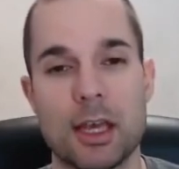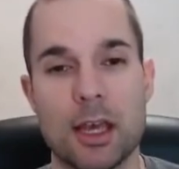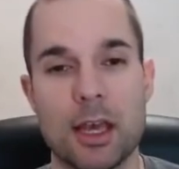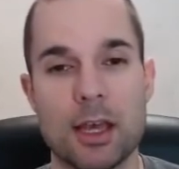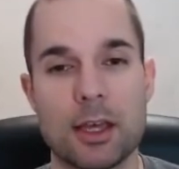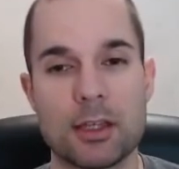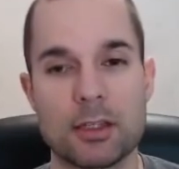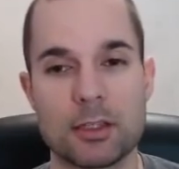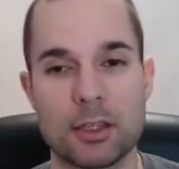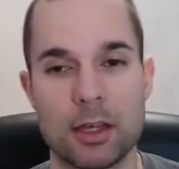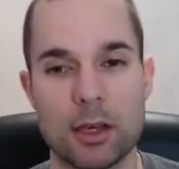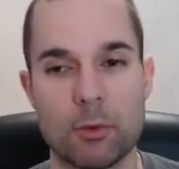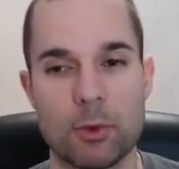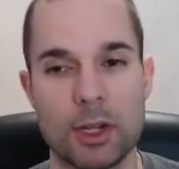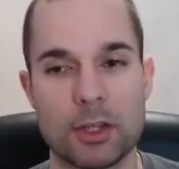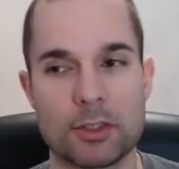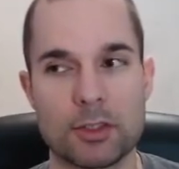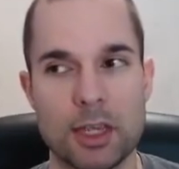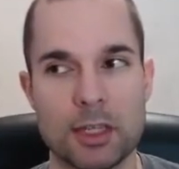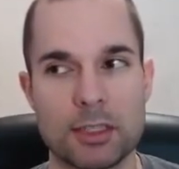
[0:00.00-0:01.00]
and
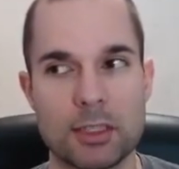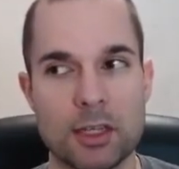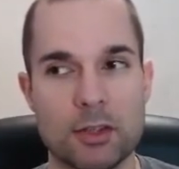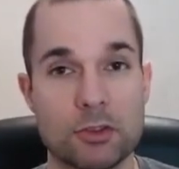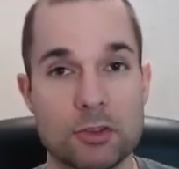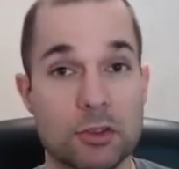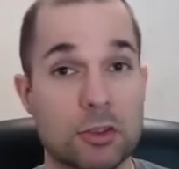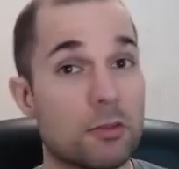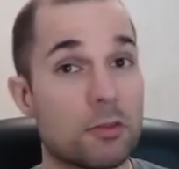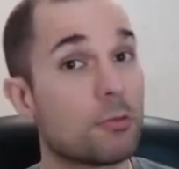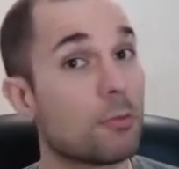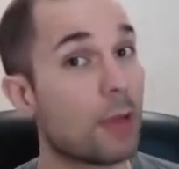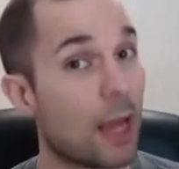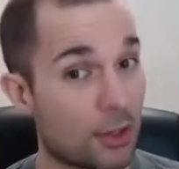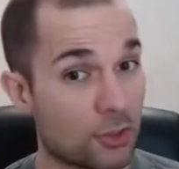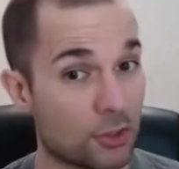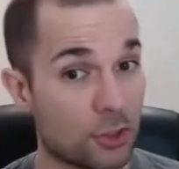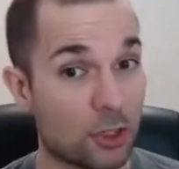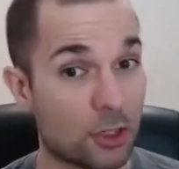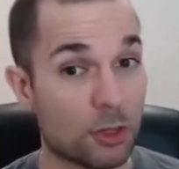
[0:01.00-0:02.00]
when I take down certain
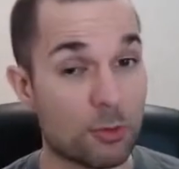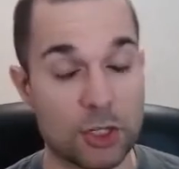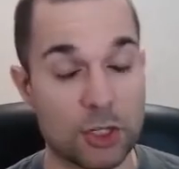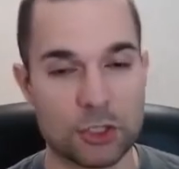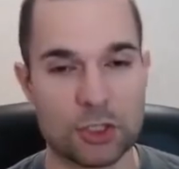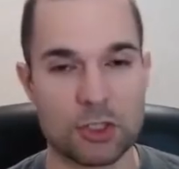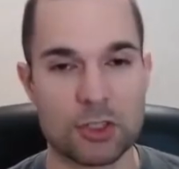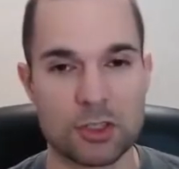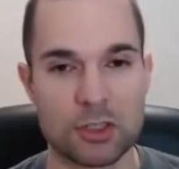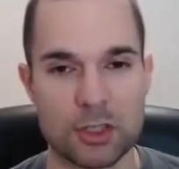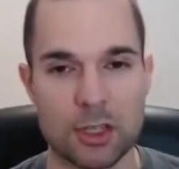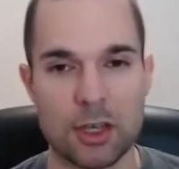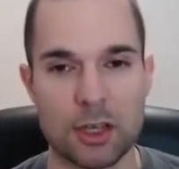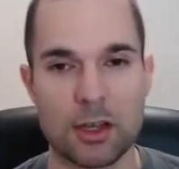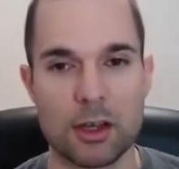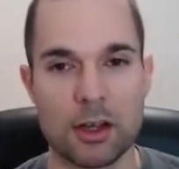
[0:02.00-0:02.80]
massacre missions.